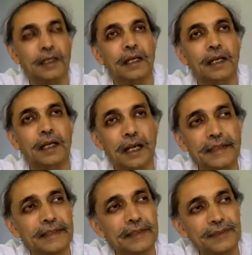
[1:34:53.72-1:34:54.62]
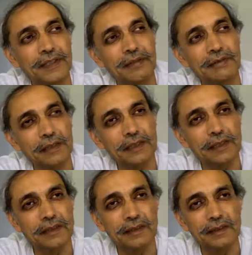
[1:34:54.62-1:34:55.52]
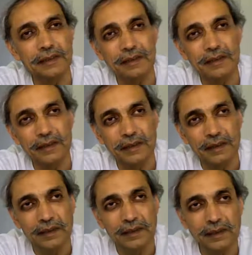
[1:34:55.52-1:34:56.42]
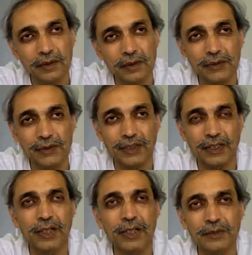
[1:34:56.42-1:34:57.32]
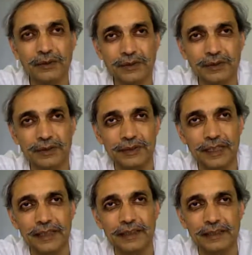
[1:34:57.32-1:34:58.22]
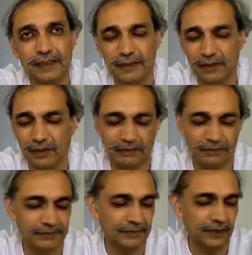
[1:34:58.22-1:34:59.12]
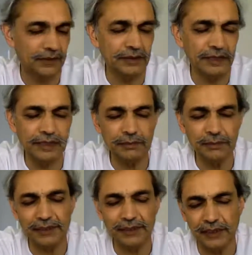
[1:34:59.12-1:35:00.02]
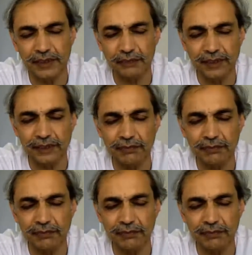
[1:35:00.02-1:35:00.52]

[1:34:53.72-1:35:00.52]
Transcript: And if someone goes around saying, no, I don't need anybody's help, I'll